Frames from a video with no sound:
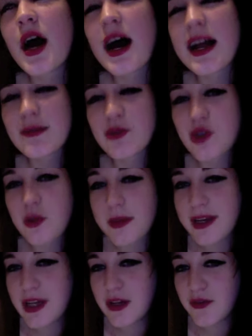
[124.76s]
I'm sure
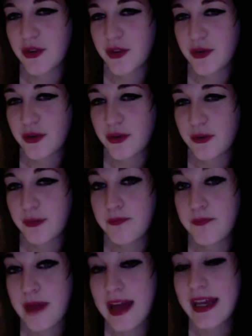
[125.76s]
many of you,
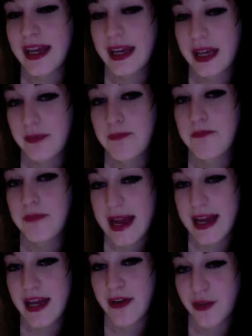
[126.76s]
many
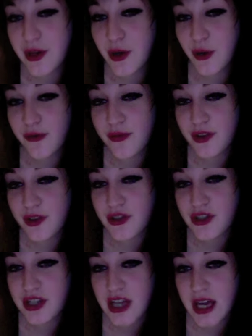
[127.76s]
of you will feel the
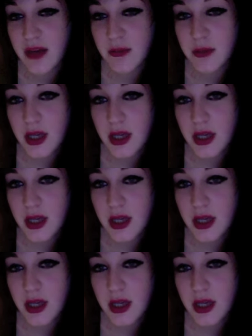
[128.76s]
same.